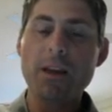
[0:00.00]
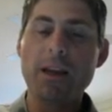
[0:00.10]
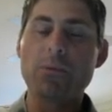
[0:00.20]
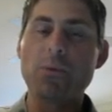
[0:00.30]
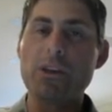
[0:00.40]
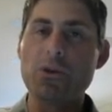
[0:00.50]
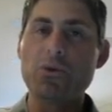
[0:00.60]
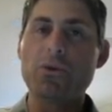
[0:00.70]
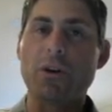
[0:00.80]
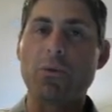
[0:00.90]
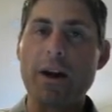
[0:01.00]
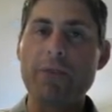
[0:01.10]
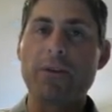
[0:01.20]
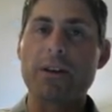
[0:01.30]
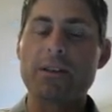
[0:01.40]
and we use our
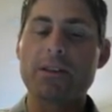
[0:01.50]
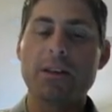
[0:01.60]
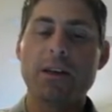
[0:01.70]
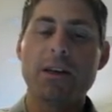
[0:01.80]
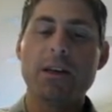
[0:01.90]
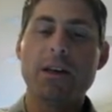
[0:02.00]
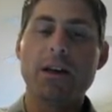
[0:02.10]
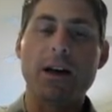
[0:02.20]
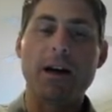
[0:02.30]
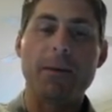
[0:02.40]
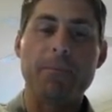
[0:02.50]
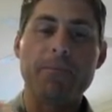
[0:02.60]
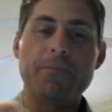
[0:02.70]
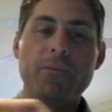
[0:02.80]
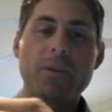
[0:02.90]
reference. The
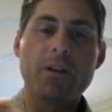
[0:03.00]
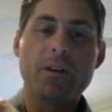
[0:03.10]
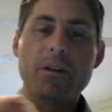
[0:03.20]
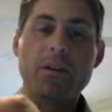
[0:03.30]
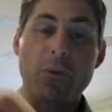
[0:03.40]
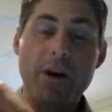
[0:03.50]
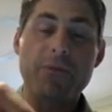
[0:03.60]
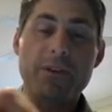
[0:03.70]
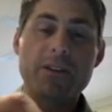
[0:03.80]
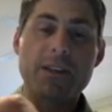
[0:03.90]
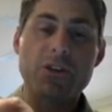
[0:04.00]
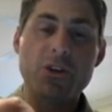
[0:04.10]
reference that's